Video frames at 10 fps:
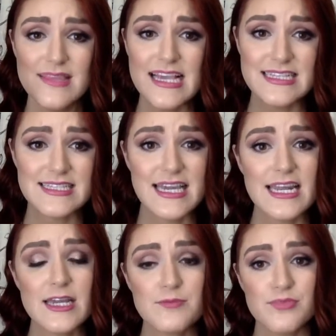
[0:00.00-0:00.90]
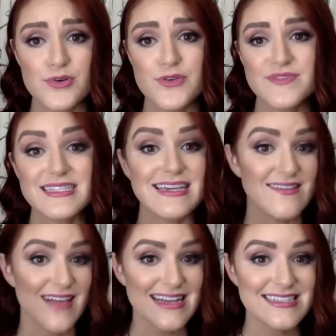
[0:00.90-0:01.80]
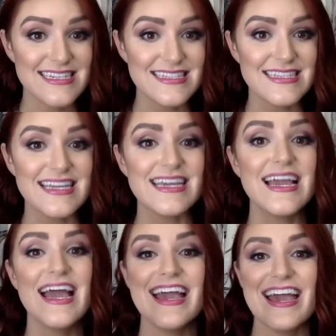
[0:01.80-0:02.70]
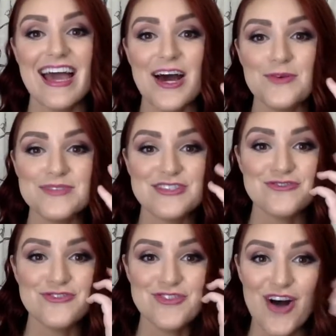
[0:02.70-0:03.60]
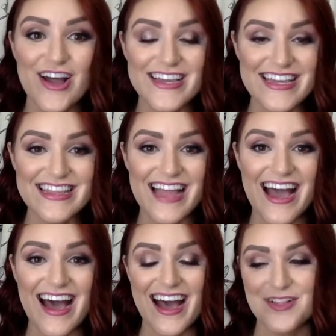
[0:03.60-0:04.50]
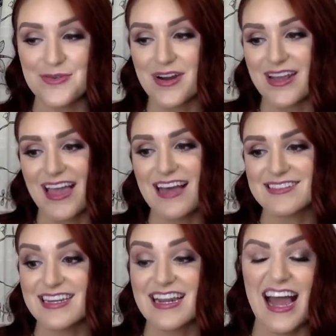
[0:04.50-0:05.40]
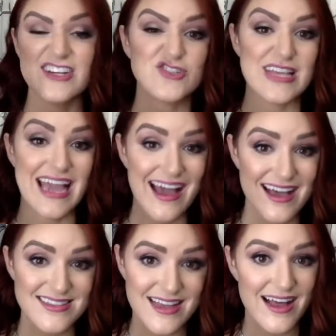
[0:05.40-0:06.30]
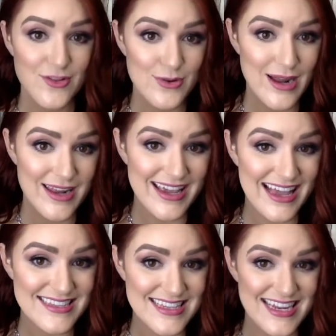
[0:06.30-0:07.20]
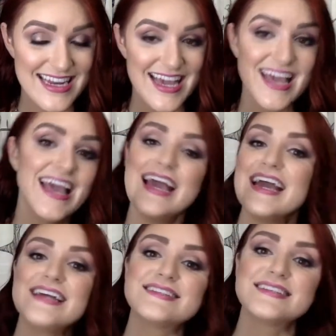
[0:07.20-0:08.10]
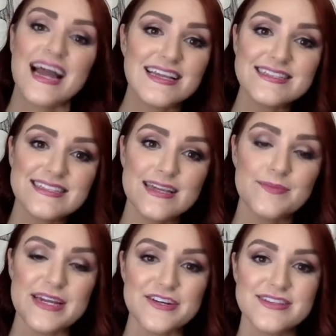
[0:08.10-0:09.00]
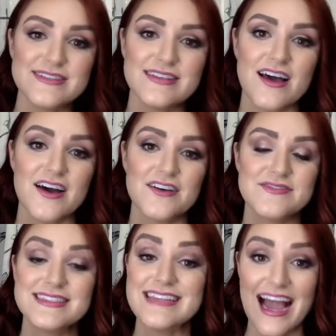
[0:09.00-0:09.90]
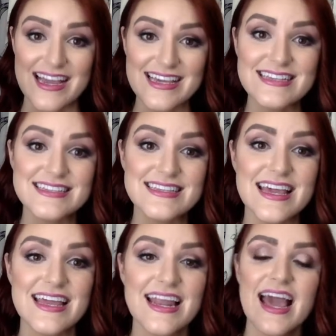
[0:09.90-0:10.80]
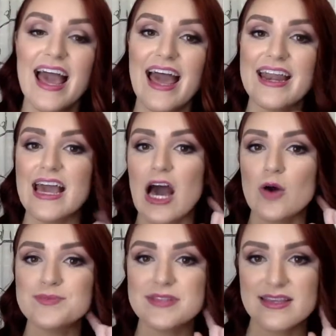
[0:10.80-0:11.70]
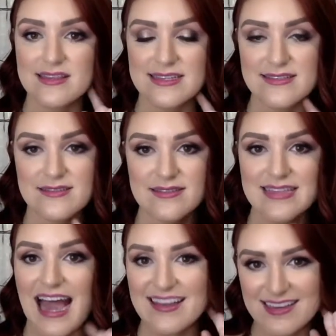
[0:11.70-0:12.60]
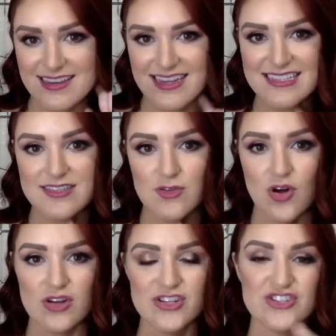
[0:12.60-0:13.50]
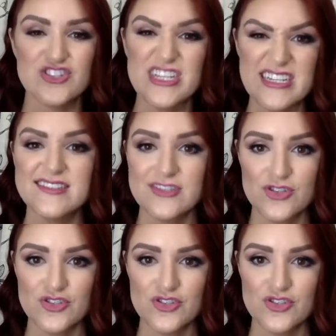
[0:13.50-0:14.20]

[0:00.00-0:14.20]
It's going to improve skin elasticity. It helps to lock in that hyaluronic acid. It actually has hyaluronic acid in it. It tightens the appearance of sagging skin and it helps like the sagginess along your cheeks and your